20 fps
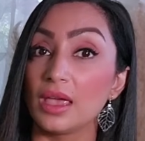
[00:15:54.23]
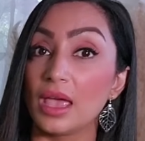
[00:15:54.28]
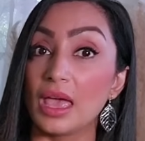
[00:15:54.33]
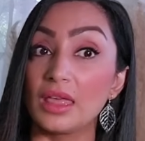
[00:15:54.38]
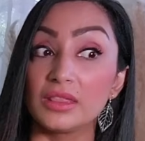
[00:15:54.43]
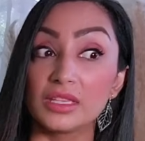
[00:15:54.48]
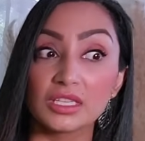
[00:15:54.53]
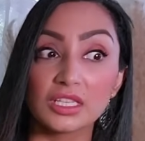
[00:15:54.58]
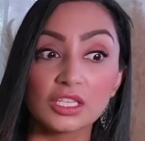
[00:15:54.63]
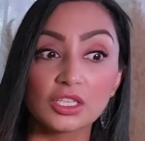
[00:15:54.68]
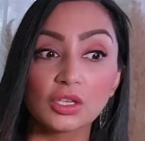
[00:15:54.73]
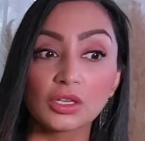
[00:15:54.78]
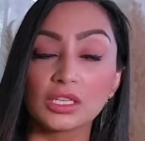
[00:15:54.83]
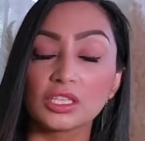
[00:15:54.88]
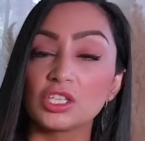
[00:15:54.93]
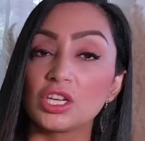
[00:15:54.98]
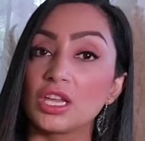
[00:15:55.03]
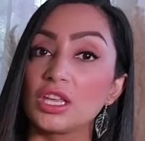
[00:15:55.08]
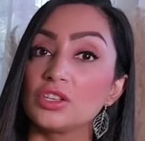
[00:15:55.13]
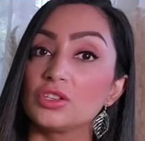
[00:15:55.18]
And this is going to
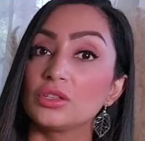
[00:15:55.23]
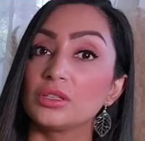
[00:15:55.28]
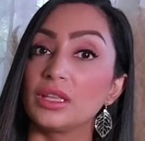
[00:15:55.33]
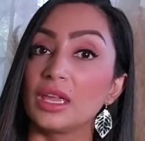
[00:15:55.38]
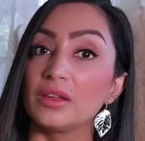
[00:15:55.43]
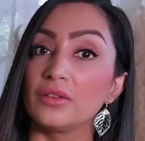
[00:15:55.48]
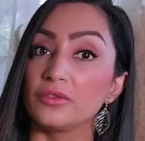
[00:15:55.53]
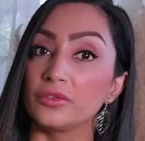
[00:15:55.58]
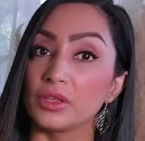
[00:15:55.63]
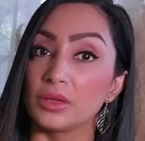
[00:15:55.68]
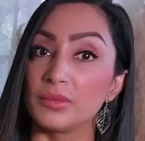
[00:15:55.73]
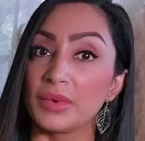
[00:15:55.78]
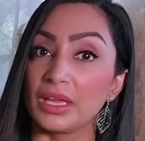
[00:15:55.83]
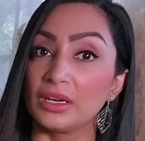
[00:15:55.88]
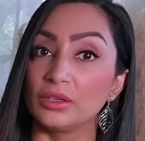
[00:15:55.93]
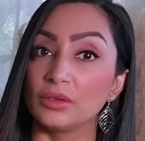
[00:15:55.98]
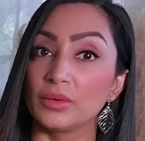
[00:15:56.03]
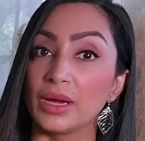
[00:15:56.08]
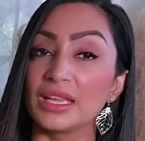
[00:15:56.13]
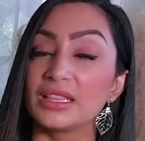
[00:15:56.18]
change your life for the
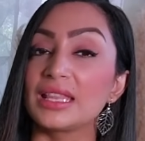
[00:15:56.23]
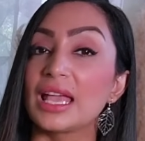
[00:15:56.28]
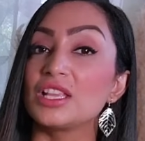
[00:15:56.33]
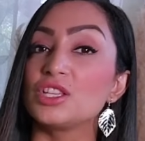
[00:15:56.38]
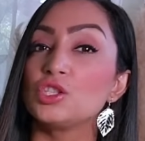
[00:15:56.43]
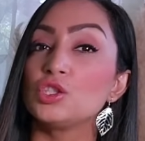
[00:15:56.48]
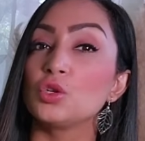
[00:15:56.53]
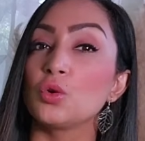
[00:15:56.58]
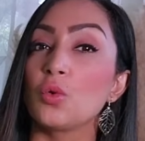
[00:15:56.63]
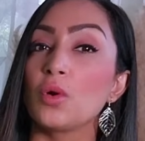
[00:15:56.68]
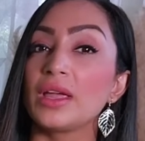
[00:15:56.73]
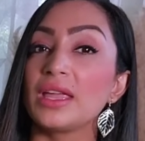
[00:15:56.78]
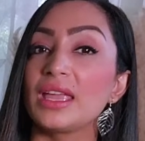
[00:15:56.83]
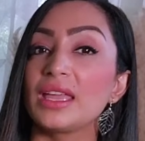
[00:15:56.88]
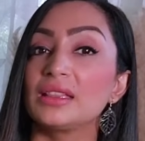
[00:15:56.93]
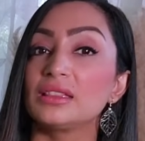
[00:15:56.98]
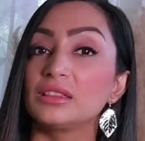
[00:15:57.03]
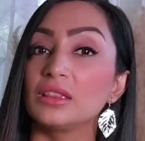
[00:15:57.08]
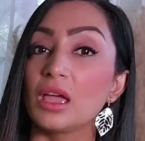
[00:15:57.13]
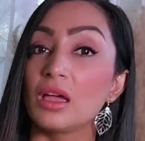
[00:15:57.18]
better, right? That joy
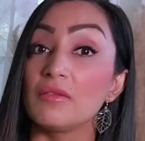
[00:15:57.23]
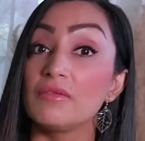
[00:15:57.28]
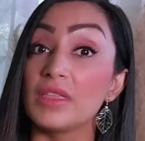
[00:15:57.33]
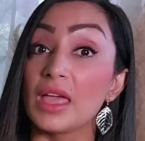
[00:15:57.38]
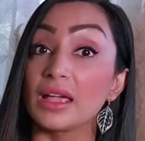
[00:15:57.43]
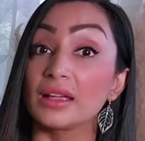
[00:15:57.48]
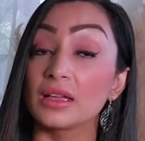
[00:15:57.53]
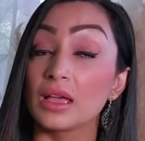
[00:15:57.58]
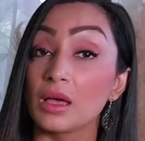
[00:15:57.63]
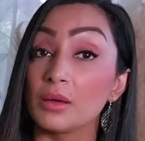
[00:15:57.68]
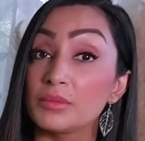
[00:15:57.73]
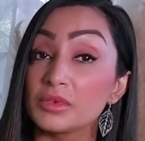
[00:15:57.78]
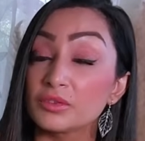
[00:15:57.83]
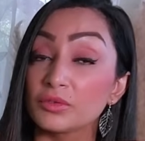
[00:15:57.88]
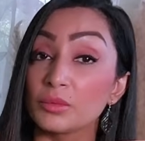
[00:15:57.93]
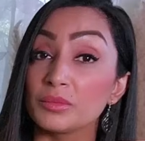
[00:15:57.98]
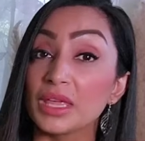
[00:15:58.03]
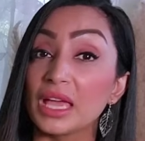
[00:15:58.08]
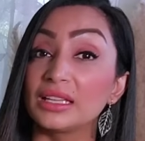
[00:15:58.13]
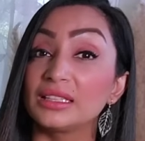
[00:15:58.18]
and love that comes
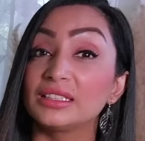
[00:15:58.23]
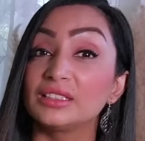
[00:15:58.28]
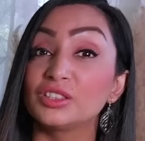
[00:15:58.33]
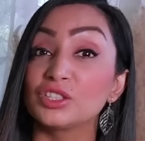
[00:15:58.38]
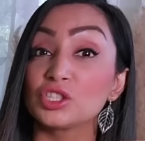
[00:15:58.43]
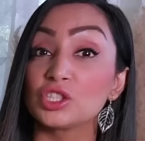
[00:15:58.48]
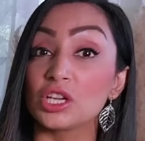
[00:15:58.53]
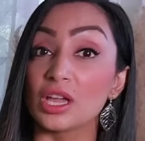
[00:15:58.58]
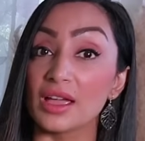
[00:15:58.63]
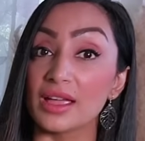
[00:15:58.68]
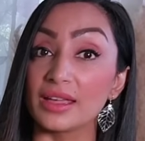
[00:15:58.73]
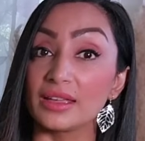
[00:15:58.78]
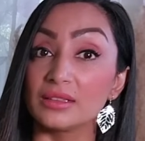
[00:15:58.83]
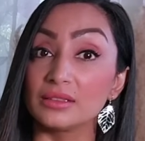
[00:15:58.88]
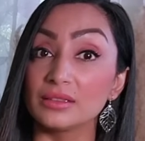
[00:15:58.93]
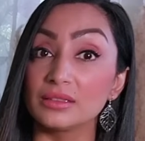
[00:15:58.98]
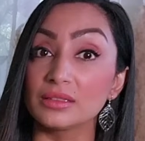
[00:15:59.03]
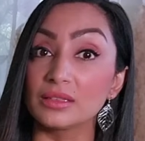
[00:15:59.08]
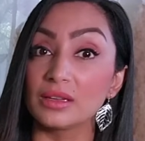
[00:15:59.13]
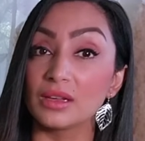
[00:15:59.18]
from that little
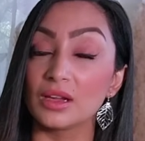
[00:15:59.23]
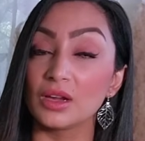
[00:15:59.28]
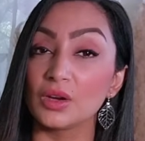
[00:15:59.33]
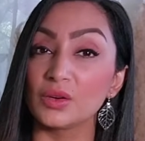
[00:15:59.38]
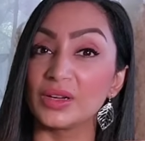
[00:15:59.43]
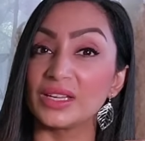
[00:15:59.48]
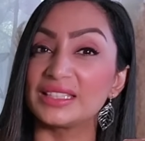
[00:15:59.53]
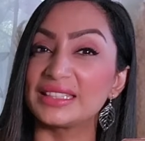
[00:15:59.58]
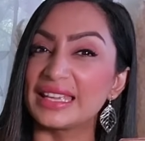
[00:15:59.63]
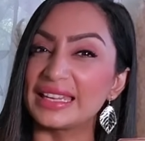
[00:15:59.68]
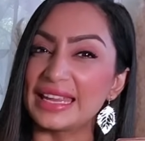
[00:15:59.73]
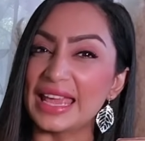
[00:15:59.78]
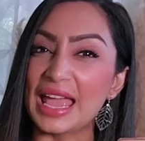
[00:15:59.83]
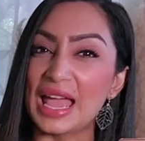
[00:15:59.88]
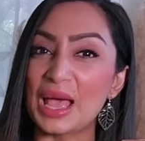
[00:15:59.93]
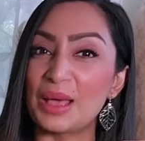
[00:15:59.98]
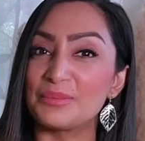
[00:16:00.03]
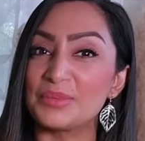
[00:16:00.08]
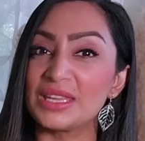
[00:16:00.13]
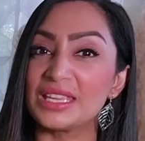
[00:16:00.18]
child, right? That
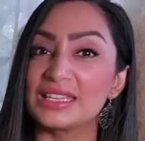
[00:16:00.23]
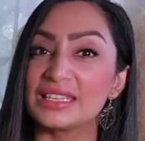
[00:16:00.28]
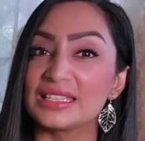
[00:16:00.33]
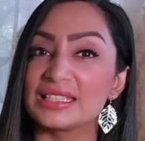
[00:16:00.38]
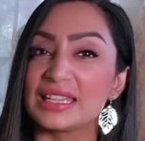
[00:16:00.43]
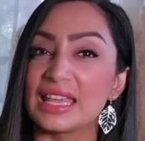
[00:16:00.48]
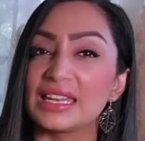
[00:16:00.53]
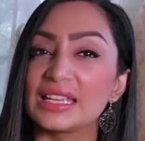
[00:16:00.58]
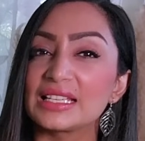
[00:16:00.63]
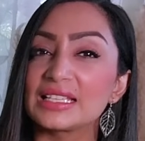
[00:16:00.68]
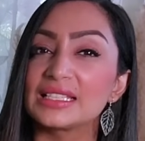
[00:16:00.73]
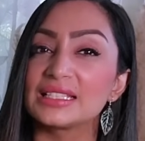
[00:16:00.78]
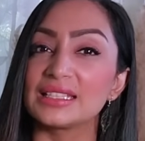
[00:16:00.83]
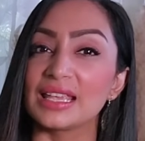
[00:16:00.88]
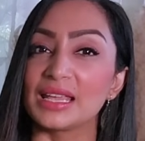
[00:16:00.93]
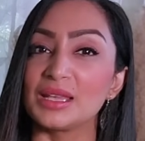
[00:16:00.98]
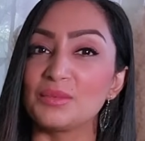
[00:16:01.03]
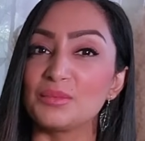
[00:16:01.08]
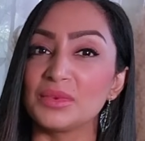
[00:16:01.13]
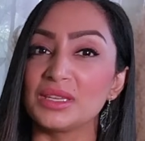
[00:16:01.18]
happiness, that
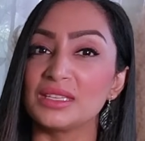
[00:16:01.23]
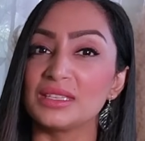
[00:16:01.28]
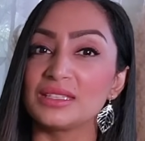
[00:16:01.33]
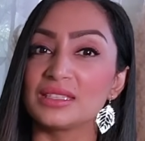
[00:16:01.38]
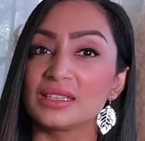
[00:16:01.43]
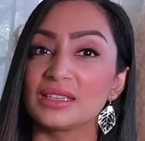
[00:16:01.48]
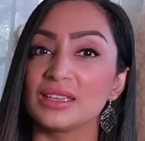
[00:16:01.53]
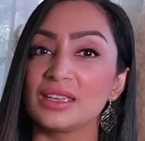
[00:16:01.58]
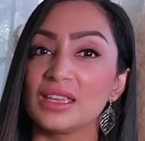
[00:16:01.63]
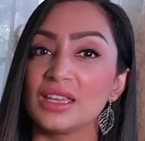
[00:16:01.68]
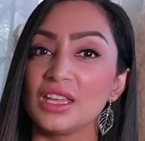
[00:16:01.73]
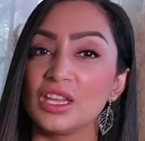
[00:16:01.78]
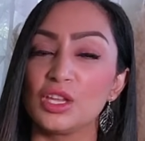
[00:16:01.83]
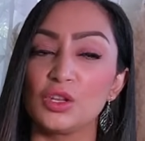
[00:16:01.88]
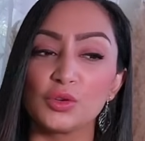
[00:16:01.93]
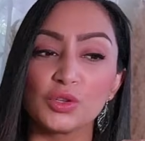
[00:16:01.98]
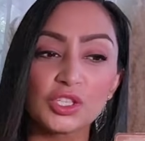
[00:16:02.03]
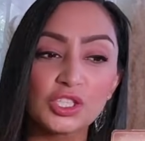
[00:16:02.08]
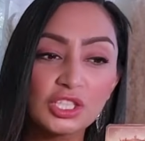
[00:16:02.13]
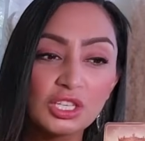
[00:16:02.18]
excitement, you
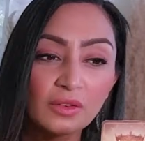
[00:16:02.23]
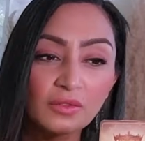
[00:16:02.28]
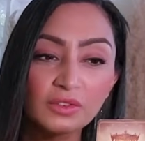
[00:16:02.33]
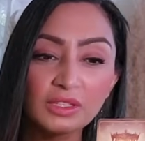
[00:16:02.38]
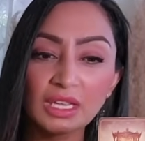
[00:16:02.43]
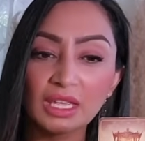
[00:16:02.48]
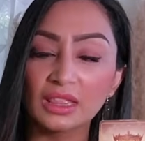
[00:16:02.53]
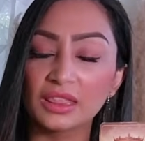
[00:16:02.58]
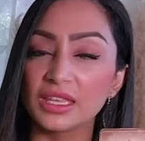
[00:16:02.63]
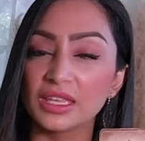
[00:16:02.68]
know, shifting